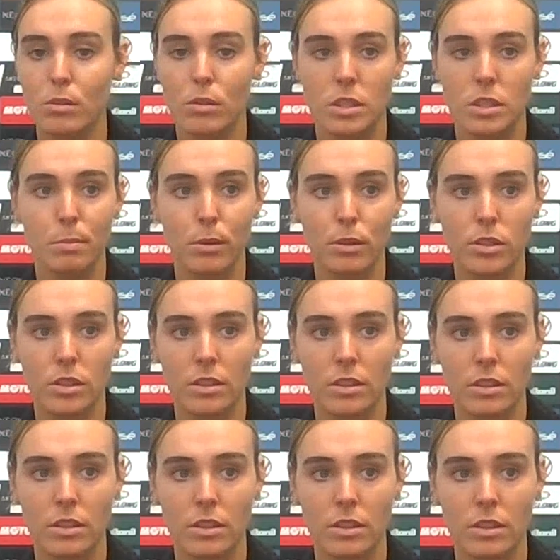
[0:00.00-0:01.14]
player, but also as a
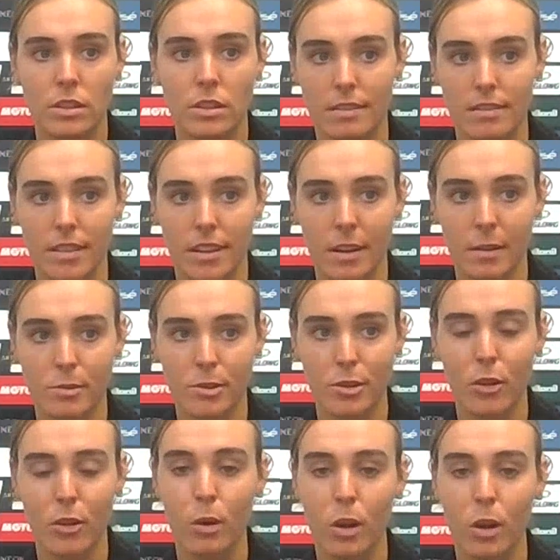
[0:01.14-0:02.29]
person. It
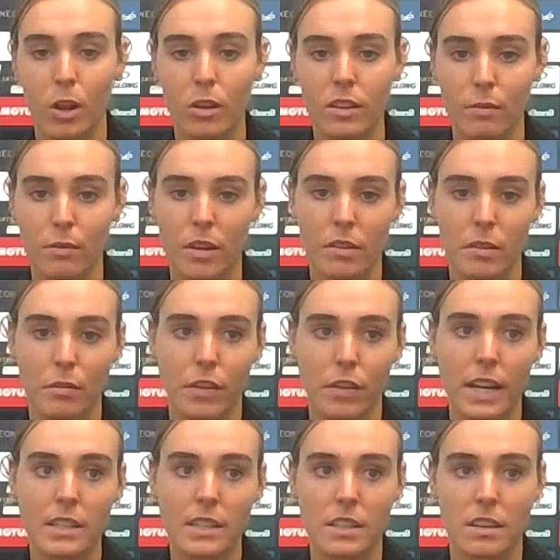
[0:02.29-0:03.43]
helps you grow a lot and
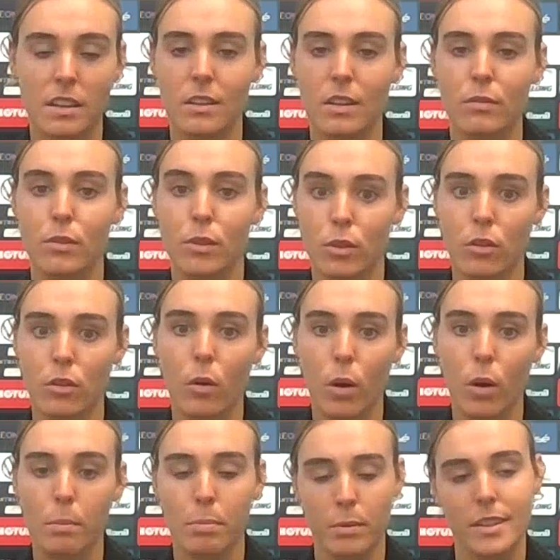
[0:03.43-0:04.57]
very fast. I think you have to
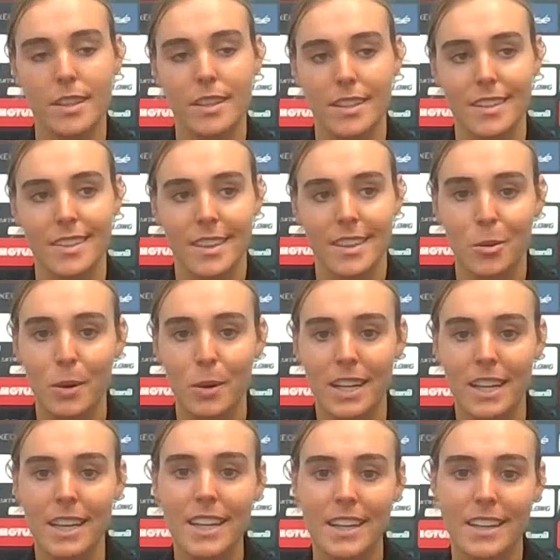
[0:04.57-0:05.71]
grow up
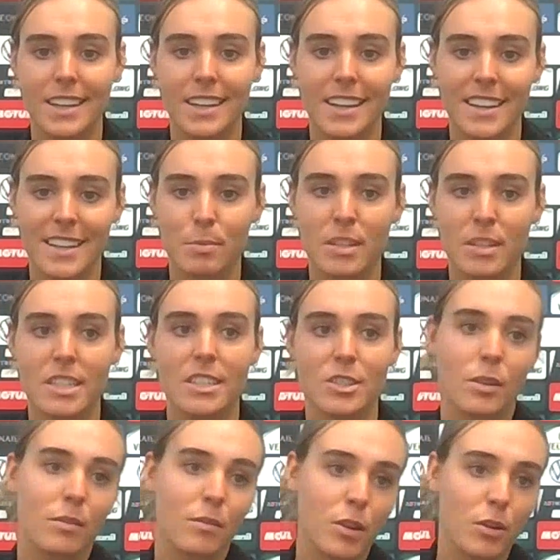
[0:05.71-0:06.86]
quickly,
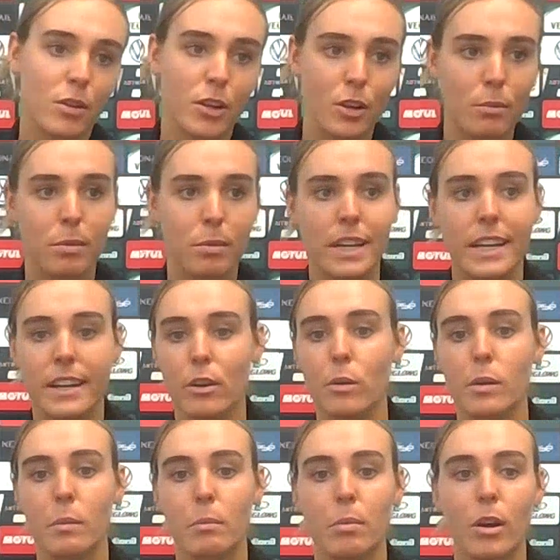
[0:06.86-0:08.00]
especially so if you're a young
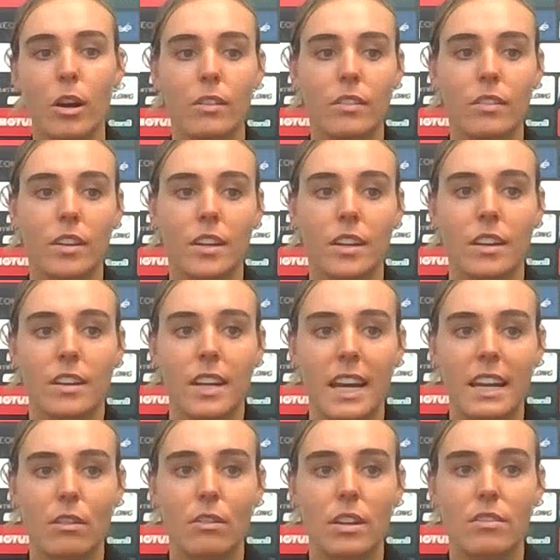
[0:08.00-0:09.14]
player and going abroad,
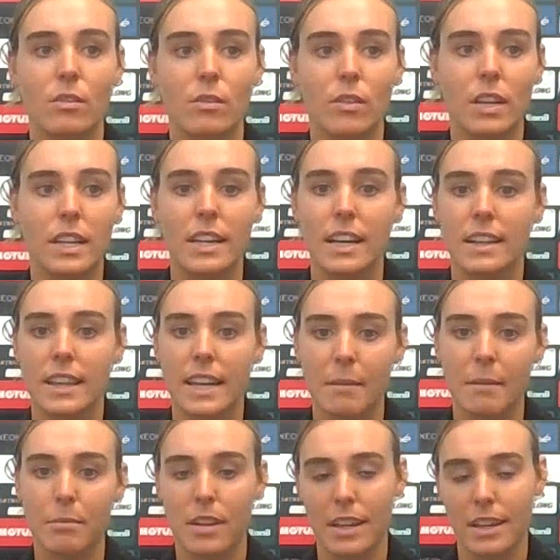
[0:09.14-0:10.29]
yeah, you need to really
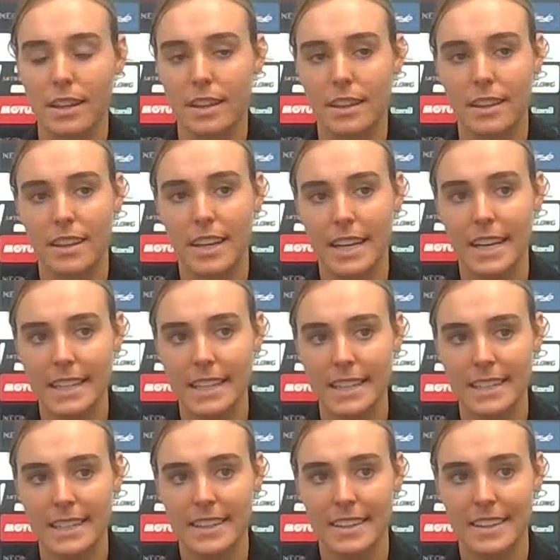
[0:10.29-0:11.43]
adapt
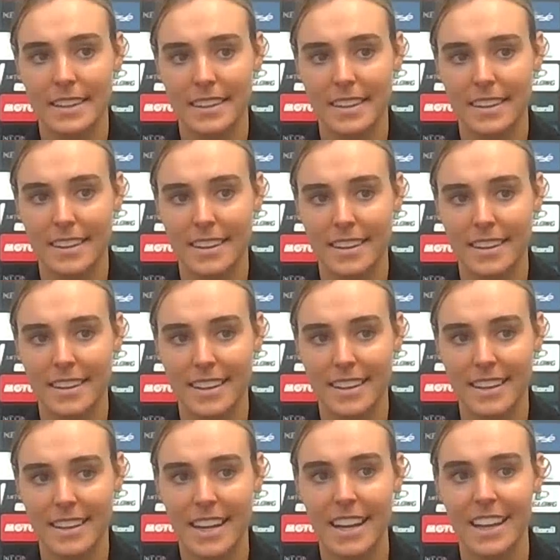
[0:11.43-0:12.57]
and
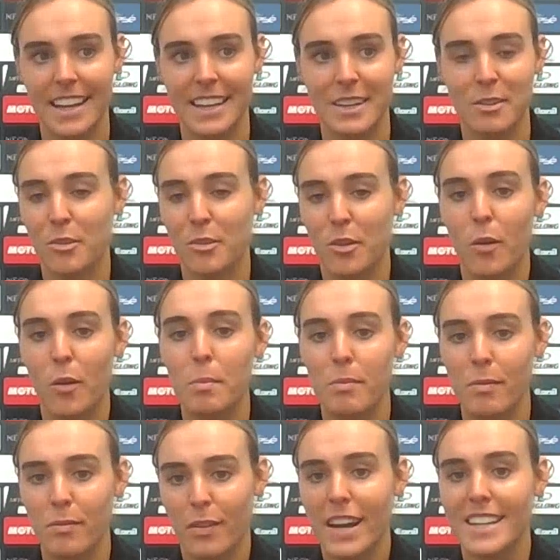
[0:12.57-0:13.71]
yeah, like you
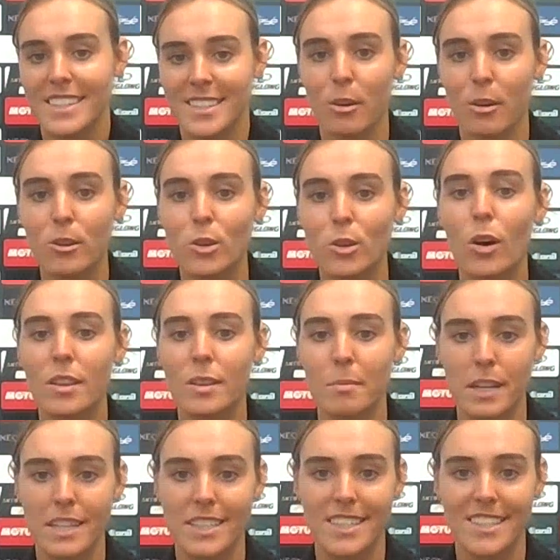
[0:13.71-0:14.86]
grow up faster also
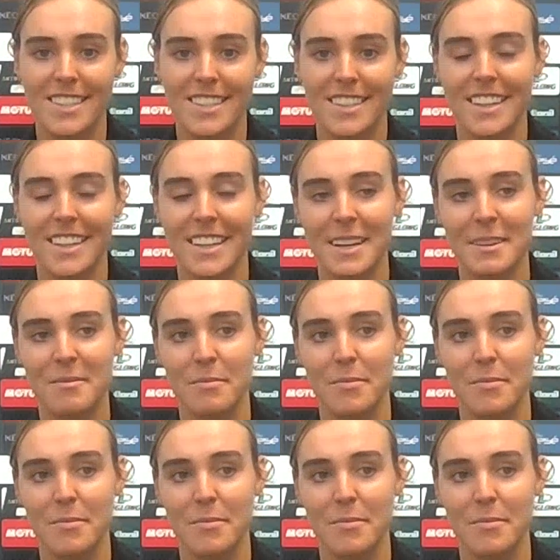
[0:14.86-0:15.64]
on the pitch.